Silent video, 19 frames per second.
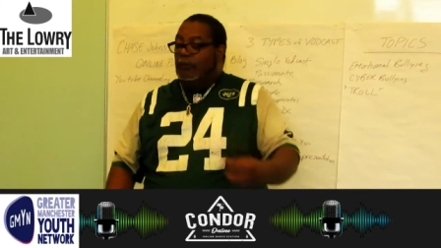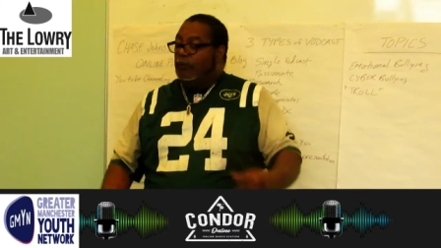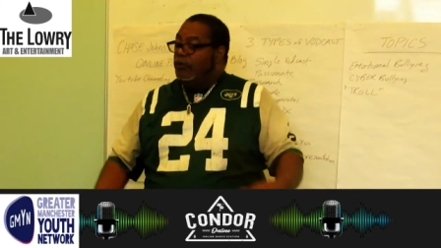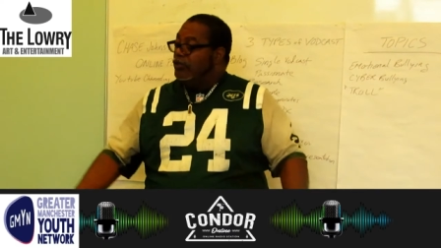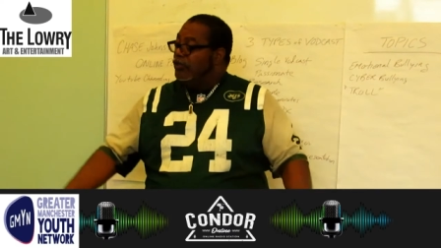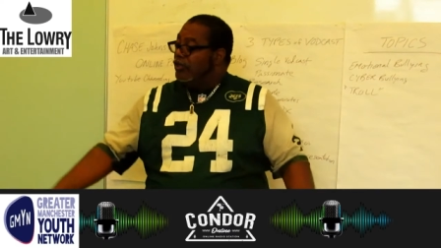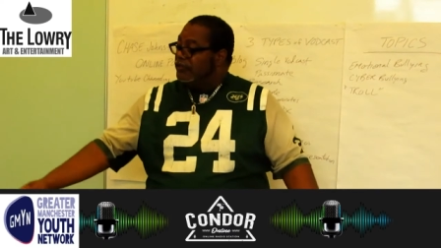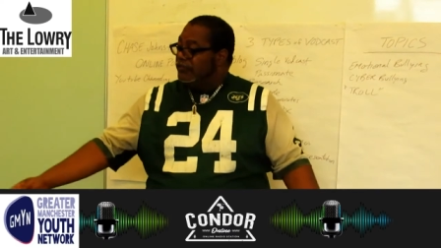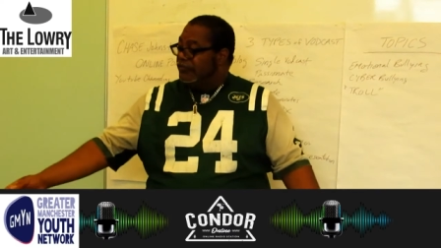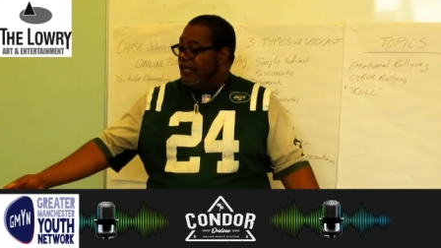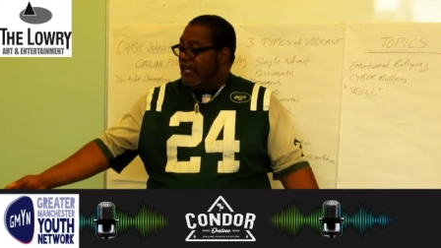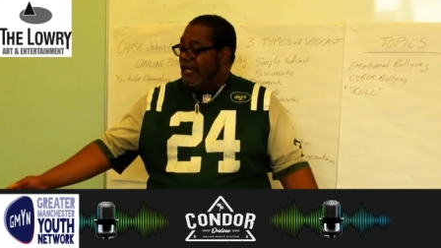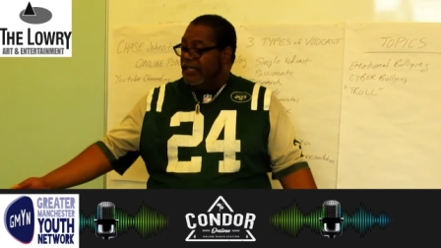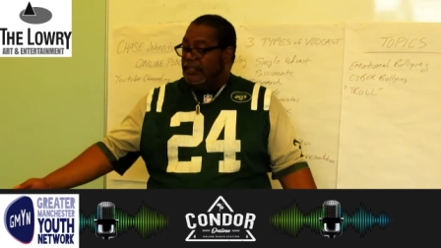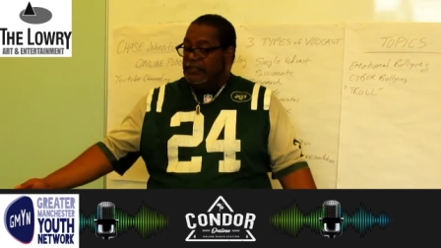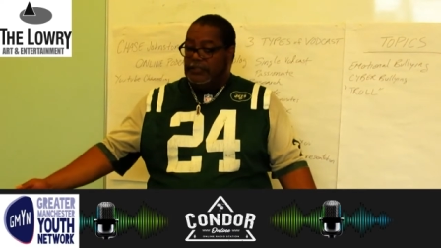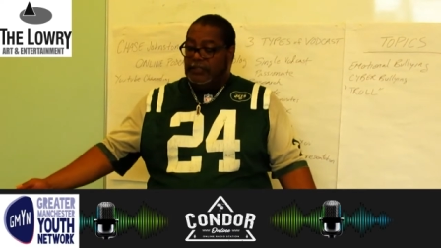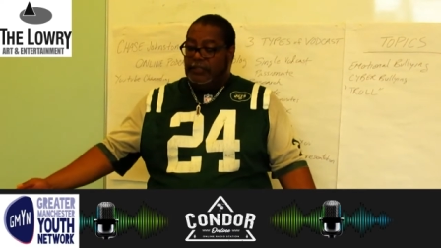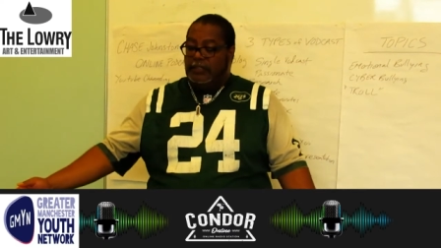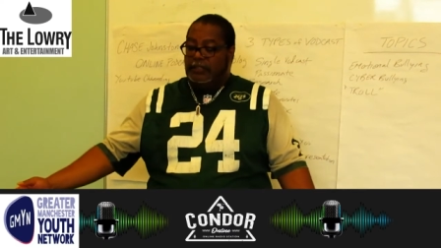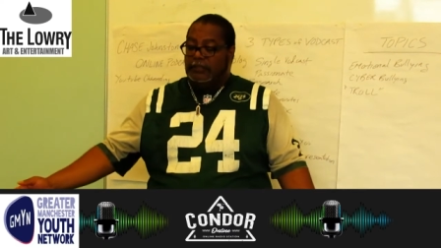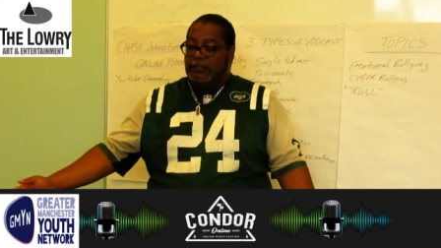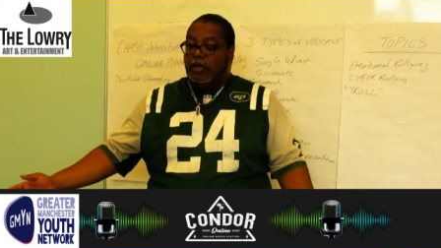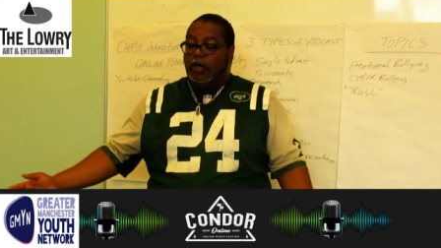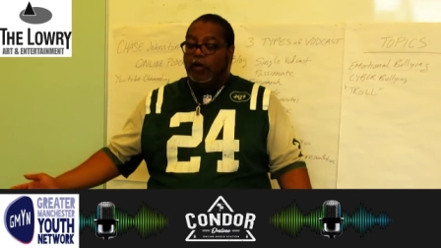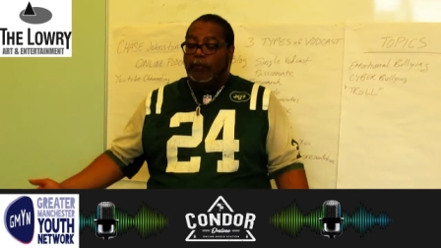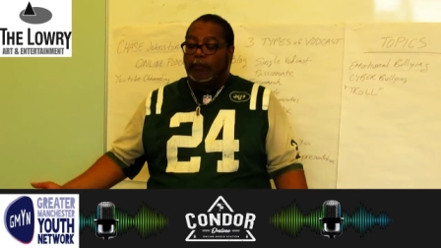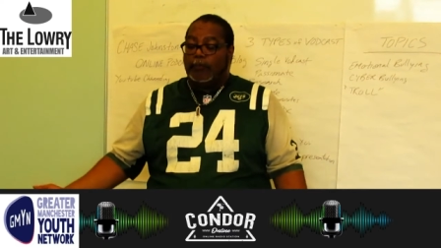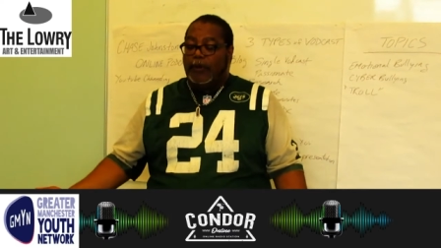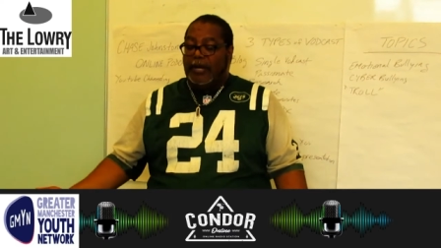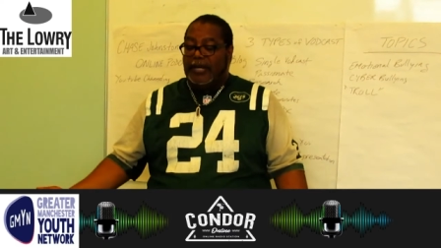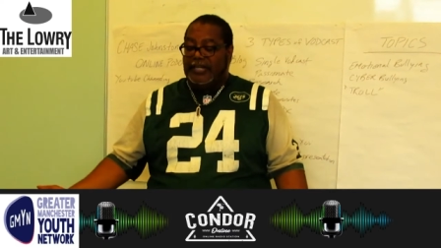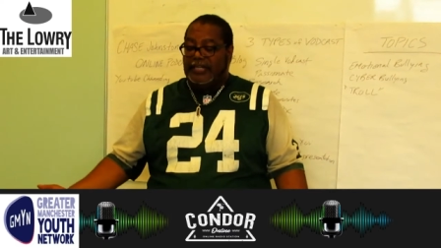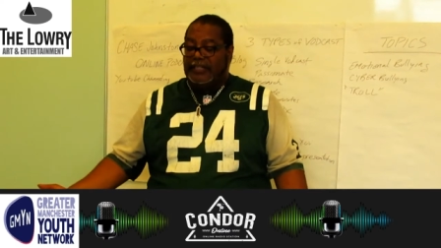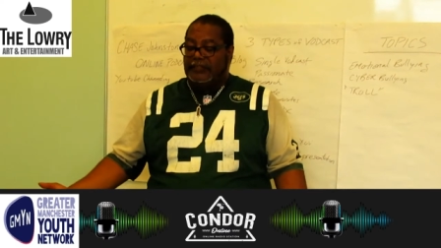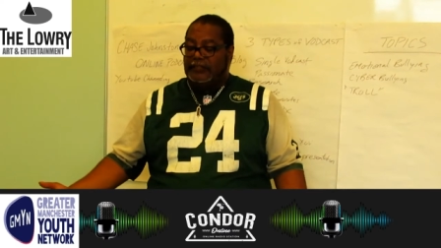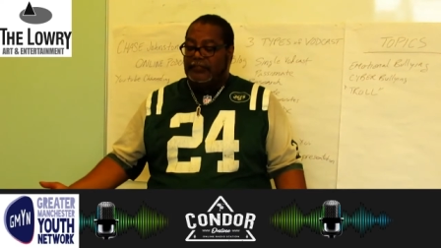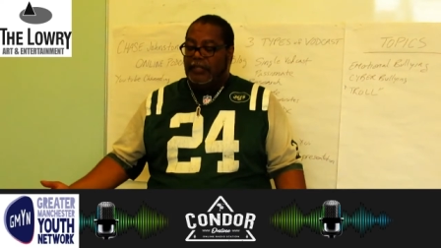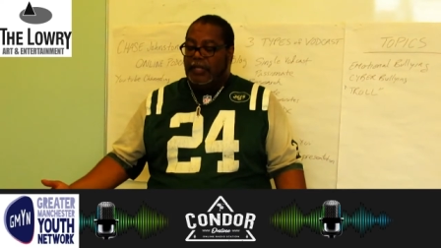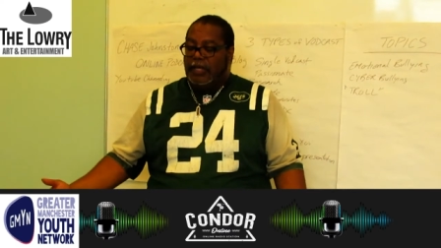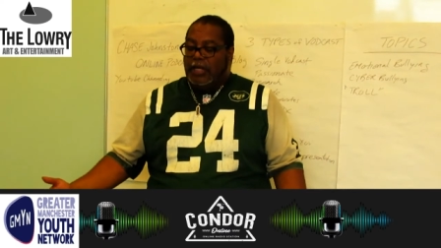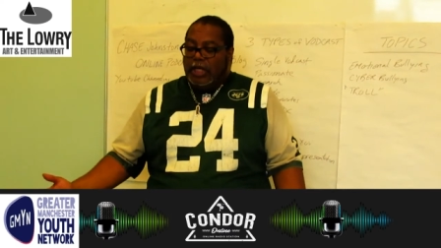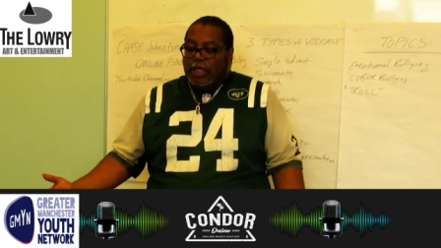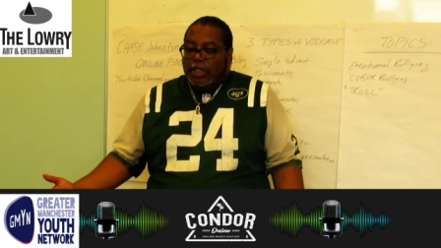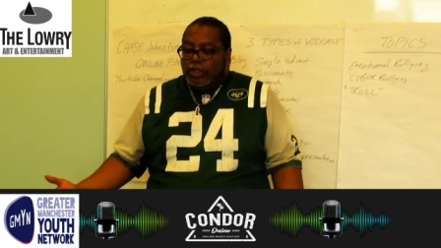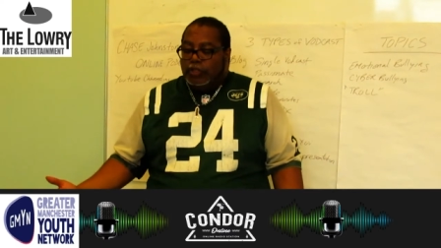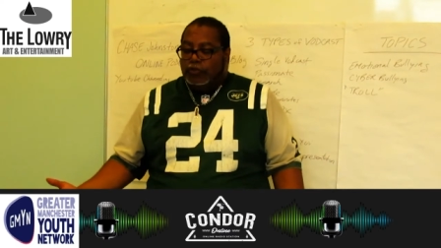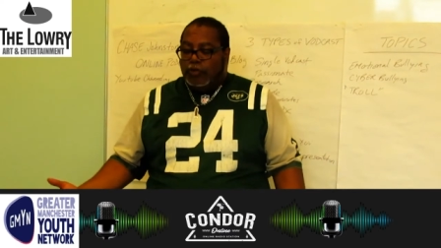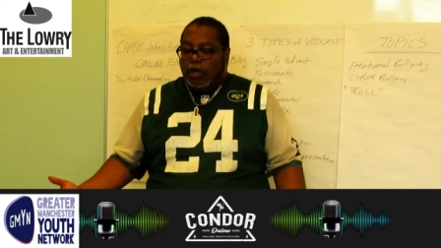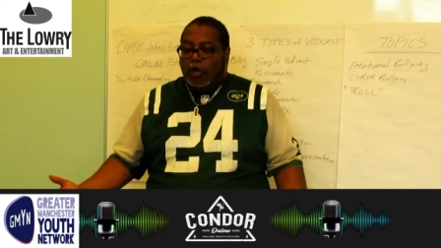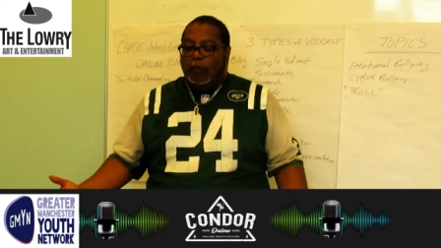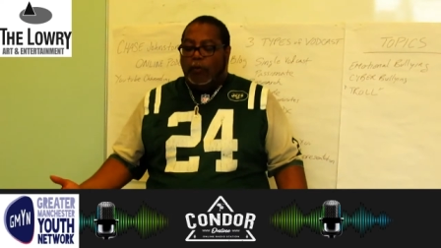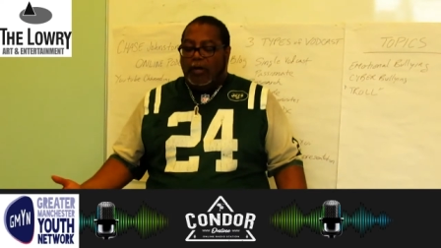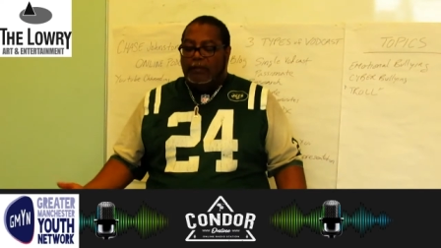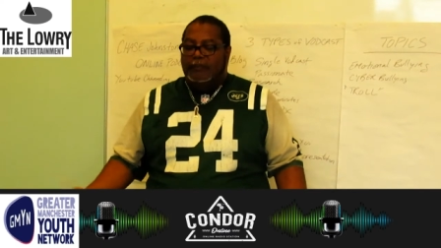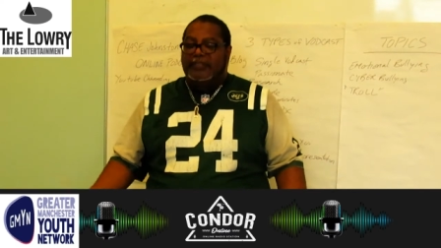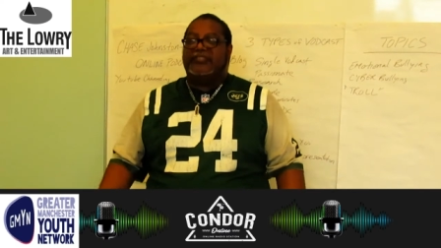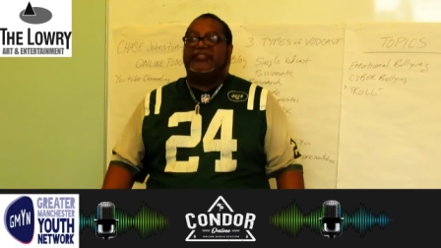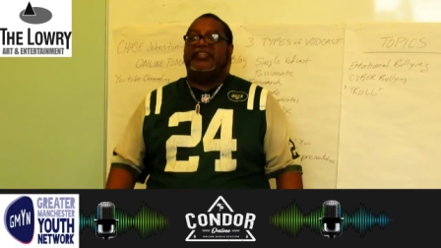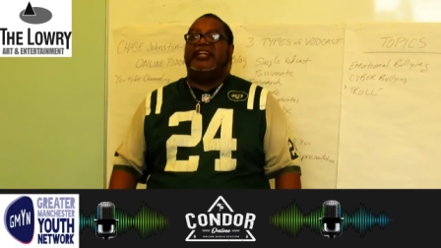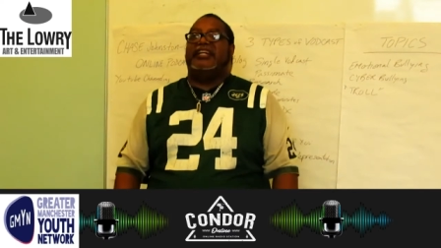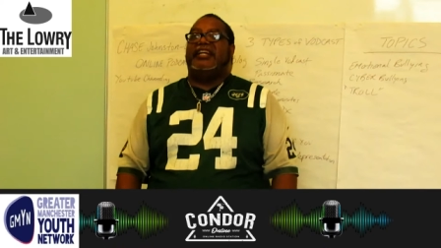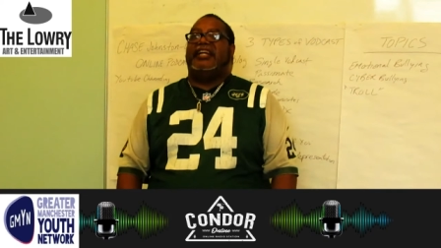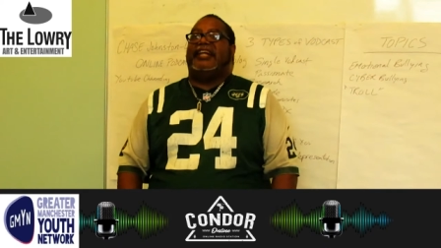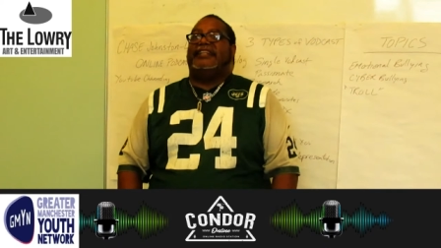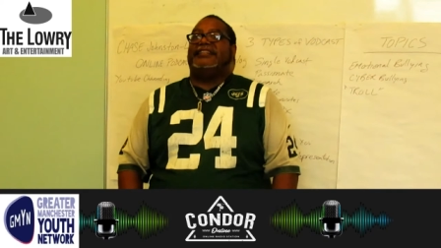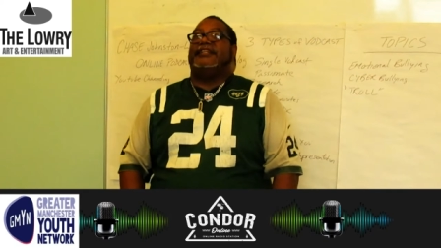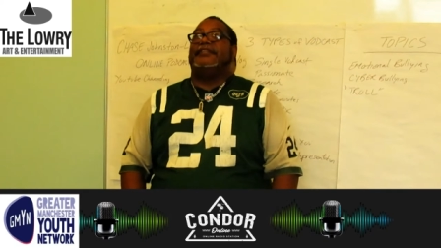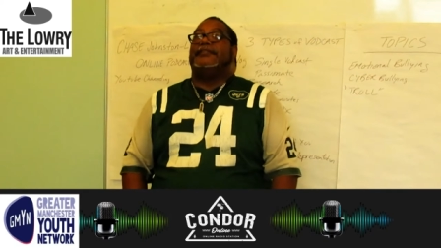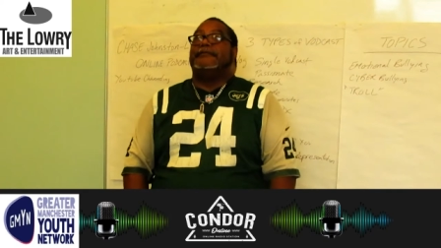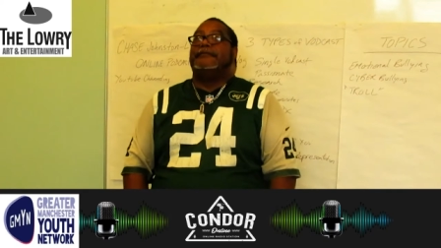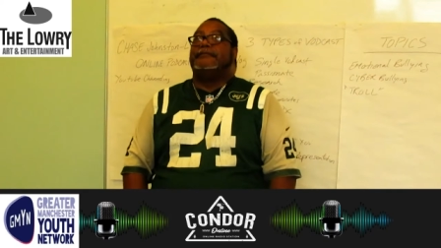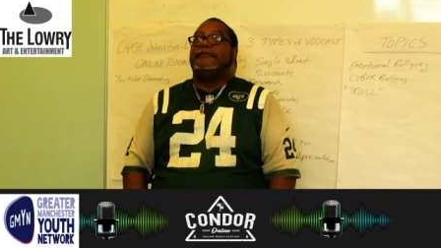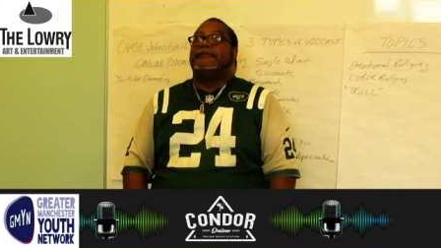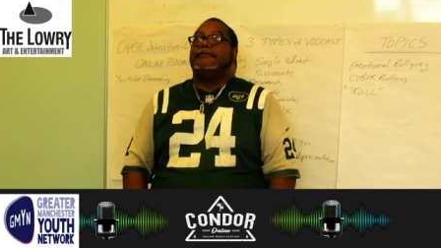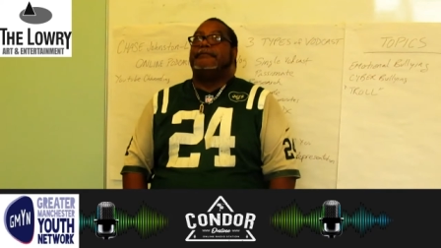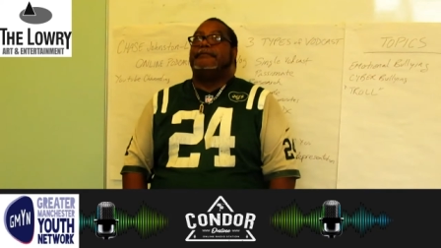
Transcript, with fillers: When you're on stage, the whole point is you don't want to be sitting there like this